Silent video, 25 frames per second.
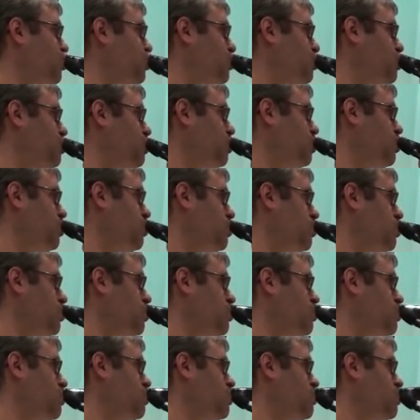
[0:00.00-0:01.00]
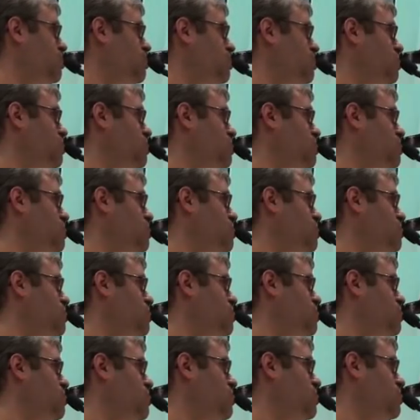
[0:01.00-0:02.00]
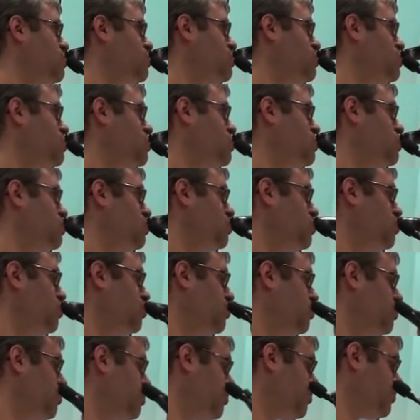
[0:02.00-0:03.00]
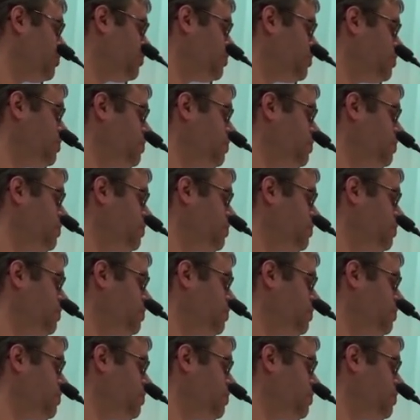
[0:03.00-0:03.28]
that's a really important history that people who consider themselves Trotskyists,